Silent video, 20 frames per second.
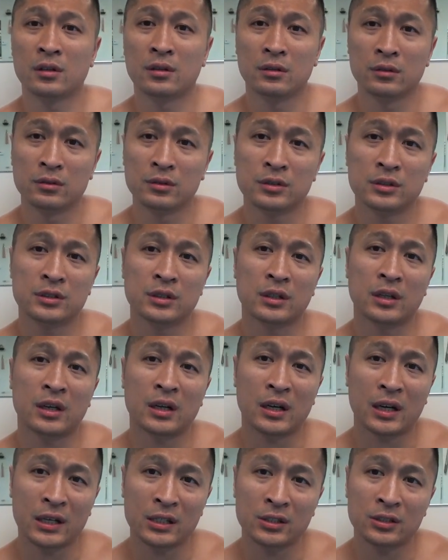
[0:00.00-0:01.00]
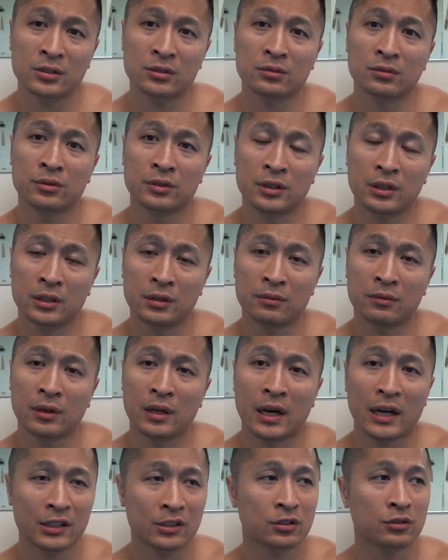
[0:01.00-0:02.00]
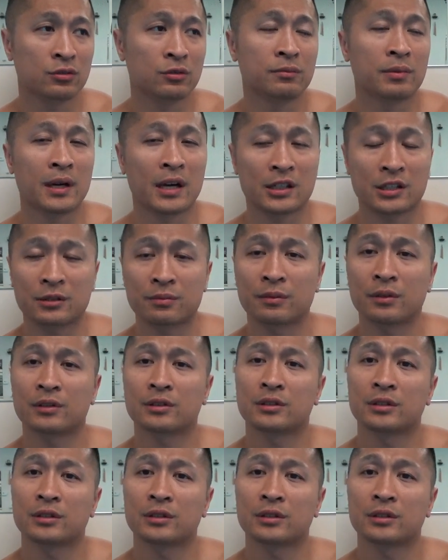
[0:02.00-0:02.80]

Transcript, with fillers: lose to a high school team, high school basketball